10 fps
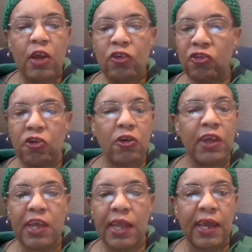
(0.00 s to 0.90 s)

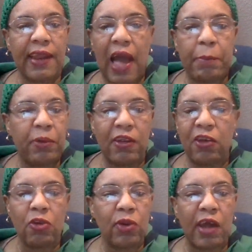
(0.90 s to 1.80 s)
Surely it can happen in the
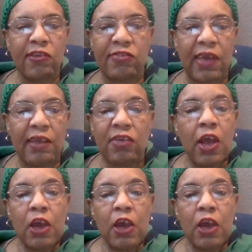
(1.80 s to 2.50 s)
United States.